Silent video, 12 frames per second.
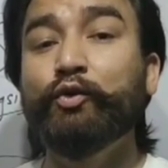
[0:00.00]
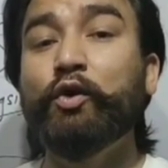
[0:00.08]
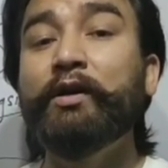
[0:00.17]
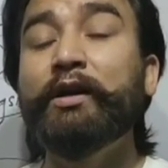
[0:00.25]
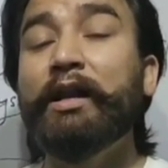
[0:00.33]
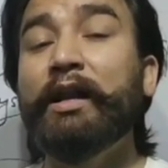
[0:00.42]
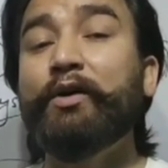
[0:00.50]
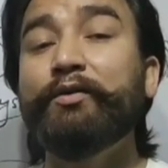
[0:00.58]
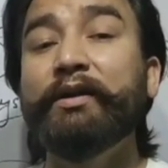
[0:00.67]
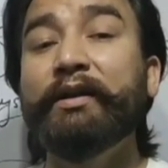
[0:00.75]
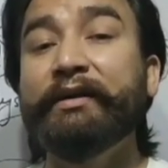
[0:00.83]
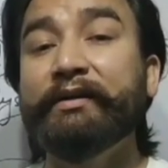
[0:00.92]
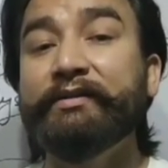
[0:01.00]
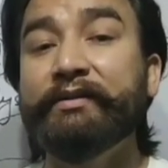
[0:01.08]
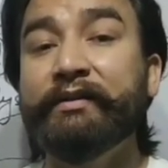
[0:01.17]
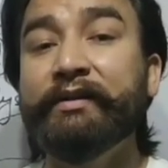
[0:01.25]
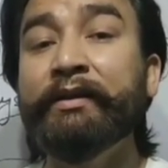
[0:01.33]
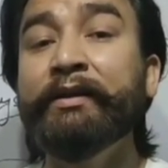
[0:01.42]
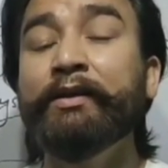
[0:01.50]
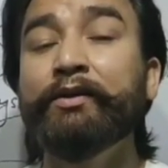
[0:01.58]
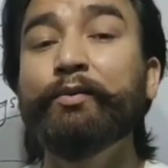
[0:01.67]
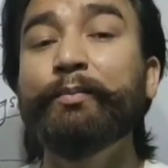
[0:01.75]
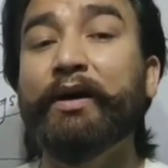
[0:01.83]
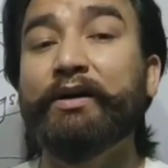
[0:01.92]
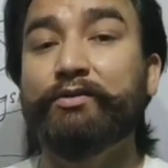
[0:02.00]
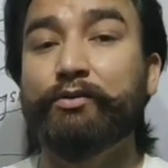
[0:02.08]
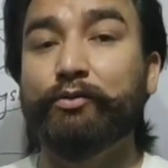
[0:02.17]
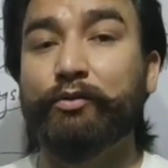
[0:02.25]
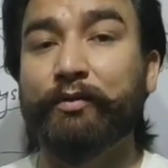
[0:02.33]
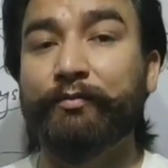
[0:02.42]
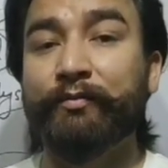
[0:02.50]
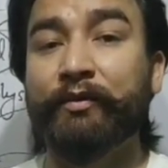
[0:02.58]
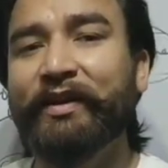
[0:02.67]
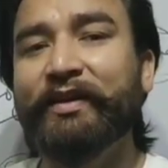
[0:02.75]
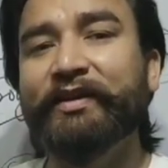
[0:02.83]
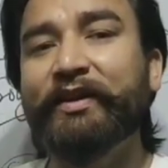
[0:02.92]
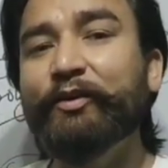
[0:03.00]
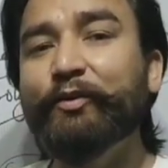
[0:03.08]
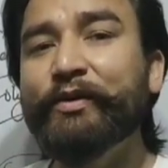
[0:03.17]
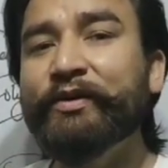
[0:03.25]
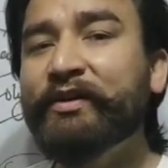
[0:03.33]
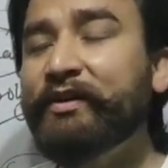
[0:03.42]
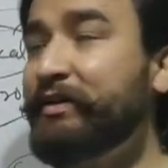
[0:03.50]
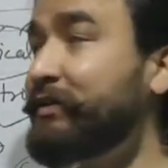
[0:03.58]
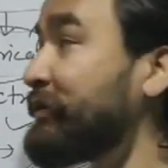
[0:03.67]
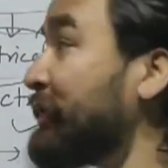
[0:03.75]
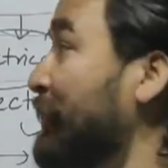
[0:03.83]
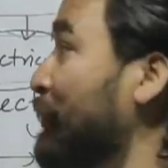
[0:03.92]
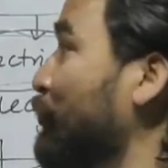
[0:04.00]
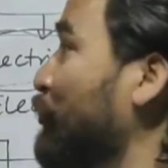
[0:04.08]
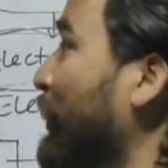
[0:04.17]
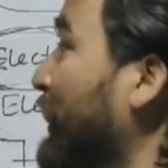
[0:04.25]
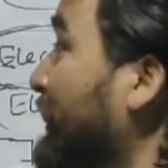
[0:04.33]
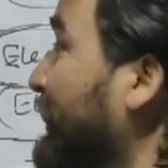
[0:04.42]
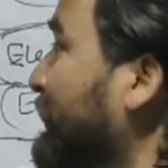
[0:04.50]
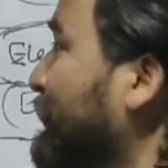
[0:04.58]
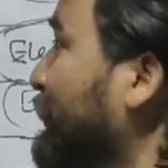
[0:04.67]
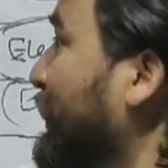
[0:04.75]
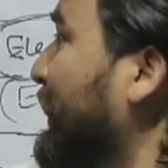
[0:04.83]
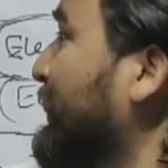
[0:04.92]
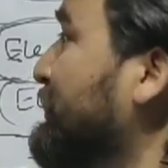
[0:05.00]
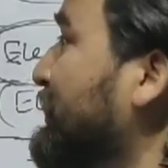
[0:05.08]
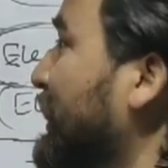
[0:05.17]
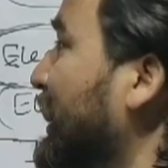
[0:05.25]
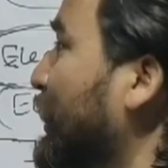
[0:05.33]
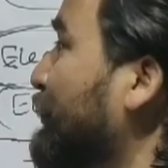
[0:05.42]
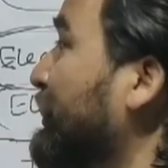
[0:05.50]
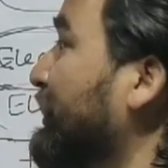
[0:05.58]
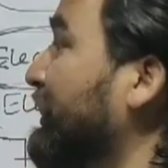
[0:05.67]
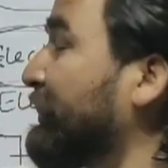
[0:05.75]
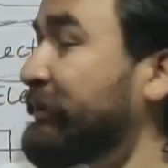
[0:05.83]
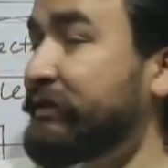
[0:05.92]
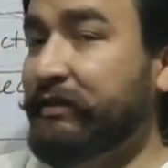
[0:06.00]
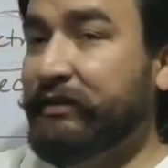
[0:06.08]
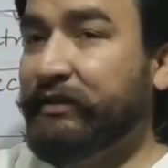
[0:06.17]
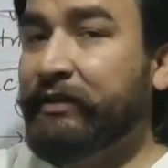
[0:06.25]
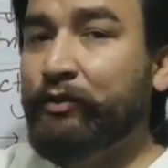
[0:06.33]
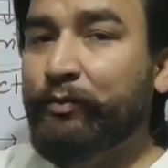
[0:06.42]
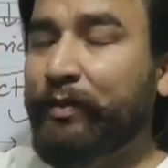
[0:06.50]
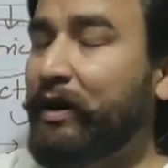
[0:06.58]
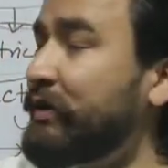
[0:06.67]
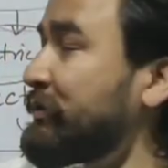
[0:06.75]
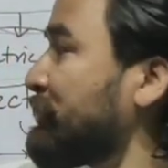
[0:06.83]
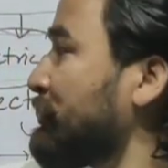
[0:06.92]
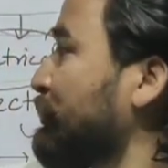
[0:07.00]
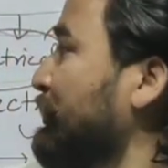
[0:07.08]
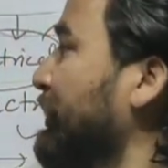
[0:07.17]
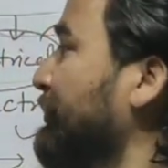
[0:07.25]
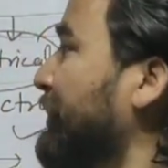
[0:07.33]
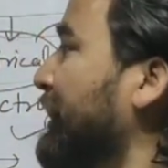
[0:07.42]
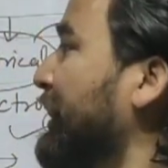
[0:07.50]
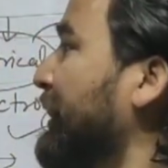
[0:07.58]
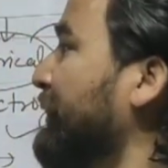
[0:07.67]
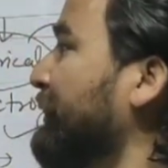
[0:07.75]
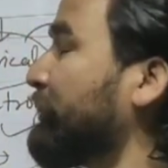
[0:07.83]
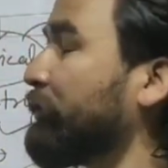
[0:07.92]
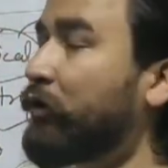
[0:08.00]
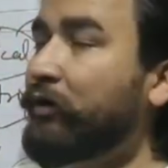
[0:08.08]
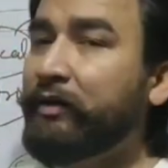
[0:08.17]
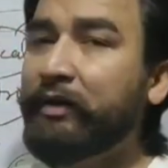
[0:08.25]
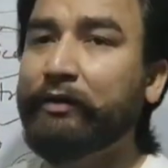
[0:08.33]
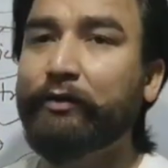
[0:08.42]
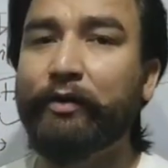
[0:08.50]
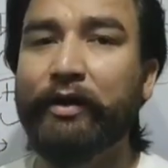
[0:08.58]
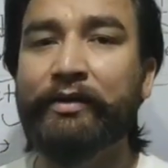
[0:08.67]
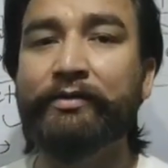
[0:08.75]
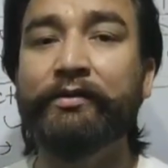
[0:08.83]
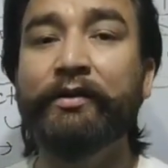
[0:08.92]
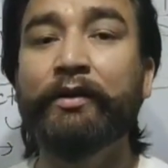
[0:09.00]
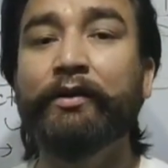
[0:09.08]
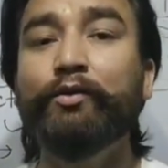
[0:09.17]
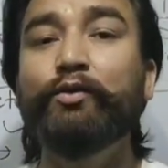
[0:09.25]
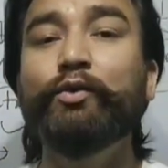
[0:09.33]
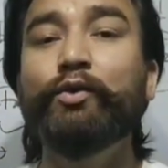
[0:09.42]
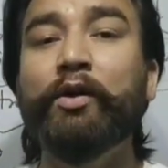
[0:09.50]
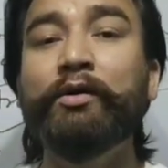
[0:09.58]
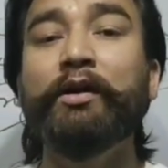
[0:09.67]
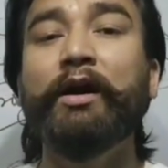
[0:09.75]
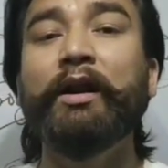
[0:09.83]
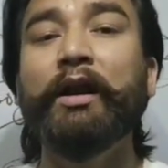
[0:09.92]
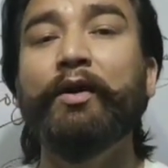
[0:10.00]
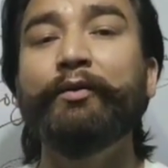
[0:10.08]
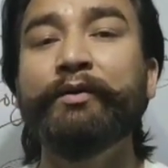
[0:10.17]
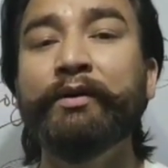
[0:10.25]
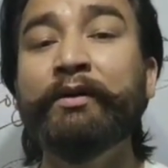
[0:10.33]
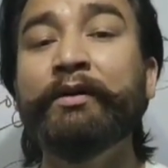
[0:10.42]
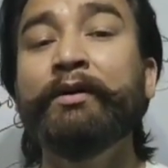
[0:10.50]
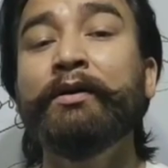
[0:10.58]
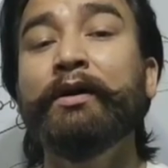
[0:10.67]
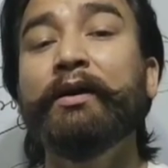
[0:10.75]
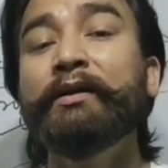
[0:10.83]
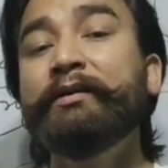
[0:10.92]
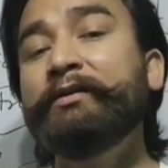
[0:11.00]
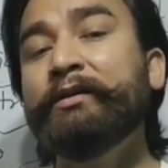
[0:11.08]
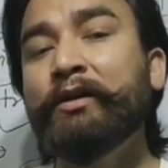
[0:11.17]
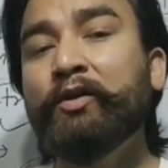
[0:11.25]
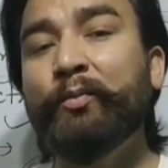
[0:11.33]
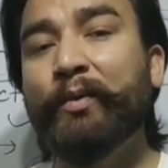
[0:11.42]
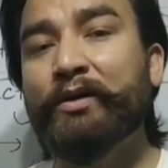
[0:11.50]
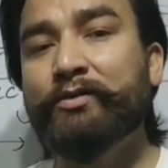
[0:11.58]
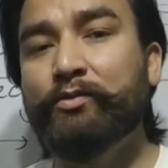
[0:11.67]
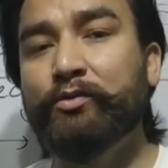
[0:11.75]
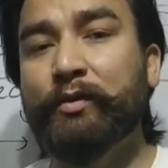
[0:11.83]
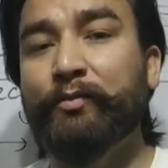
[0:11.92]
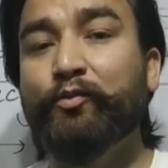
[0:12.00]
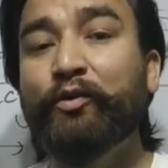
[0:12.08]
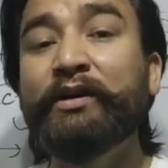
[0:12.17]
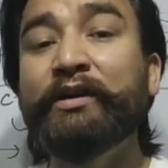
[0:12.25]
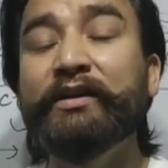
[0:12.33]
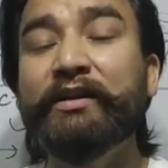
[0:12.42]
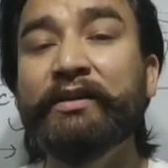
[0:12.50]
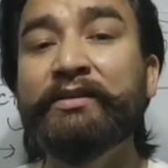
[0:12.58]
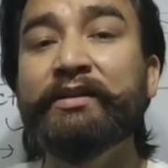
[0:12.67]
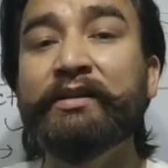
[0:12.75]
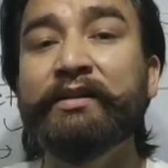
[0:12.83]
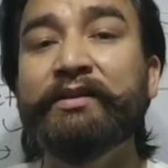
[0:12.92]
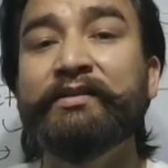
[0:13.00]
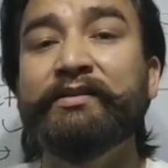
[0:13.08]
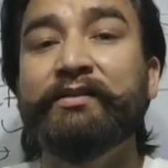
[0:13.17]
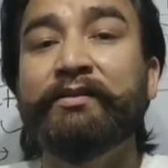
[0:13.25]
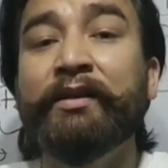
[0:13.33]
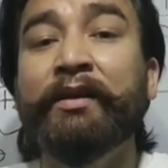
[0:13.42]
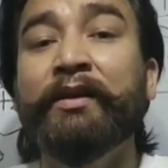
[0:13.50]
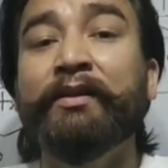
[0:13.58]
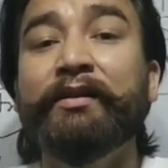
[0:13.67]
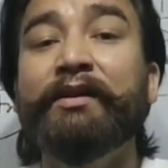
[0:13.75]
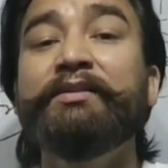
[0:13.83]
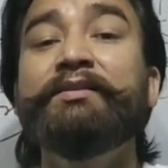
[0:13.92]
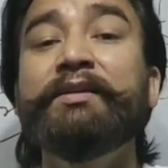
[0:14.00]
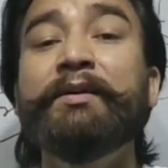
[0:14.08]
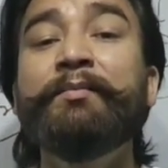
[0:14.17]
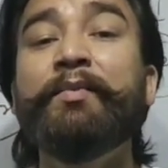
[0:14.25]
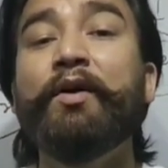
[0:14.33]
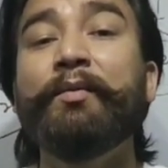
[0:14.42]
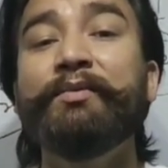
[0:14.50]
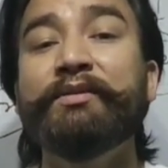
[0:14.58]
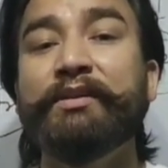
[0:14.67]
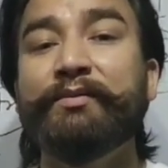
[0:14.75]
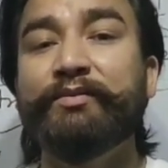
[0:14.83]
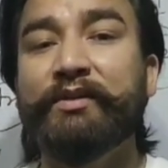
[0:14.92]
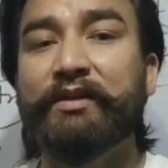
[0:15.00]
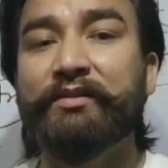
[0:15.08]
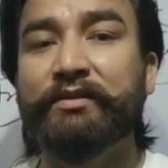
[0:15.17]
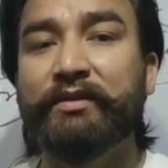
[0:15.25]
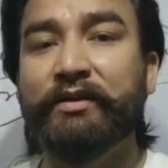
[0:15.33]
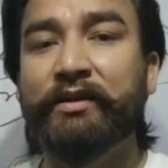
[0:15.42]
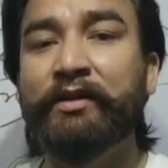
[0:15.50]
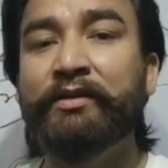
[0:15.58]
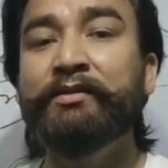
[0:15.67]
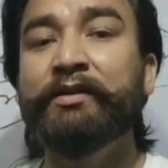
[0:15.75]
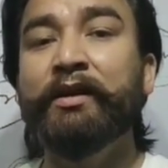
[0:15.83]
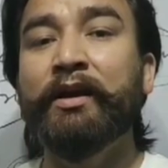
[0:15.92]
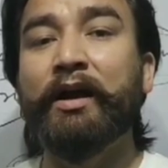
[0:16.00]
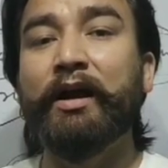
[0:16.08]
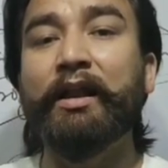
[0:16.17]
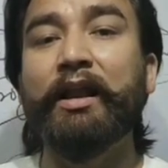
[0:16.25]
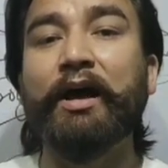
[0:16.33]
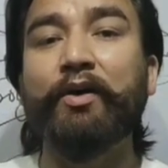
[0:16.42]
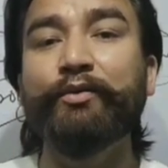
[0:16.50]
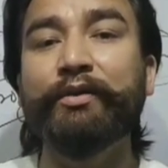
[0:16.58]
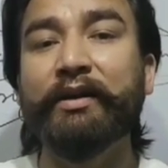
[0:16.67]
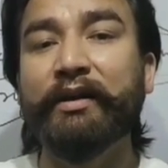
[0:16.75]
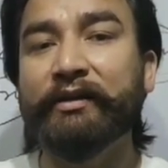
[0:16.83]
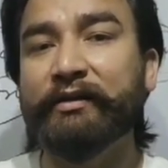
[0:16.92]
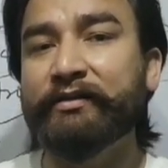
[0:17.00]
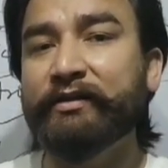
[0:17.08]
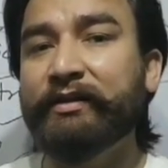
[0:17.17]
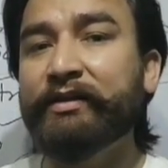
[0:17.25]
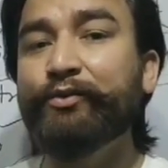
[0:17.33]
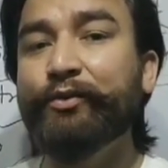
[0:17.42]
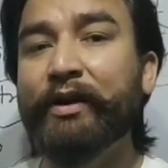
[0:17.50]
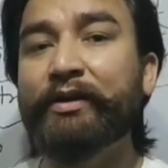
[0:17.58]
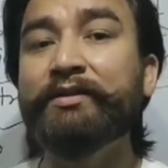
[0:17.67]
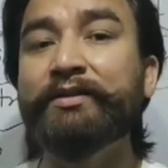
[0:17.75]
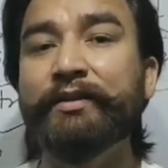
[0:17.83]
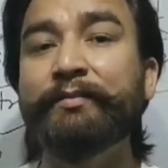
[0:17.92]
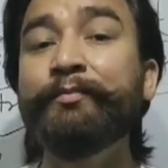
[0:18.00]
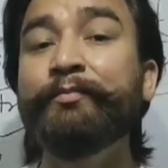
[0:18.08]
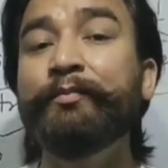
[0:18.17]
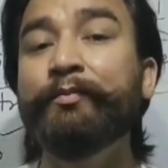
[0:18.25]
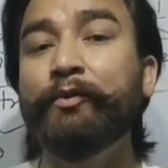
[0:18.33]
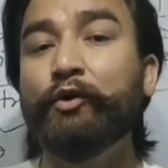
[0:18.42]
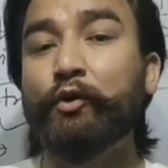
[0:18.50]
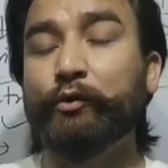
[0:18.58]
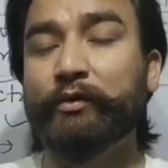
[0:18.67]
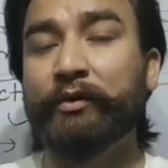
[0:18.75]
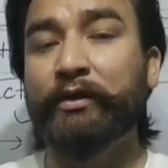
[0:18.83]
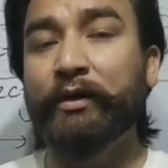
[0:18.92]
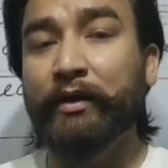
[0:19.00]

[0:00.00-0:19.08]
not allow the electricity to pass through them. Now the question is, why electrolytes allow the electricity to pass through them and non-electrolytes do not allow the electricity to pass through them? What is the reason that some of the substances allow the electricity while some don't?